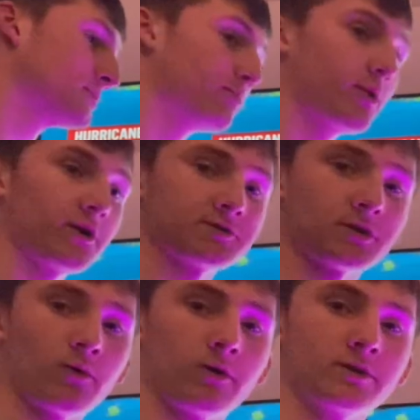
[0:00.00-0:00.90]
and prayers
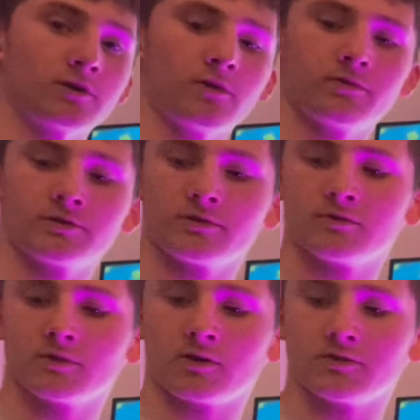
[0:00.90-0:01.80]

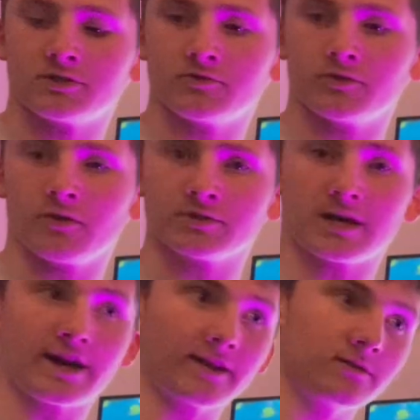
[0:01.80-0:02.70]
goes to those
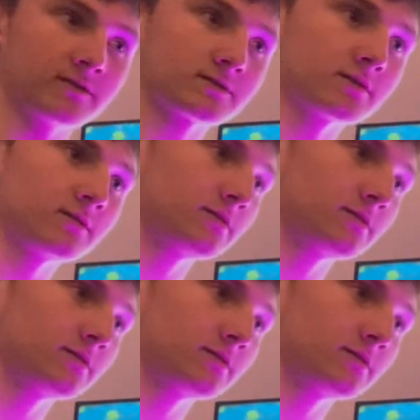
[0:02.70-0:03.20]
islands.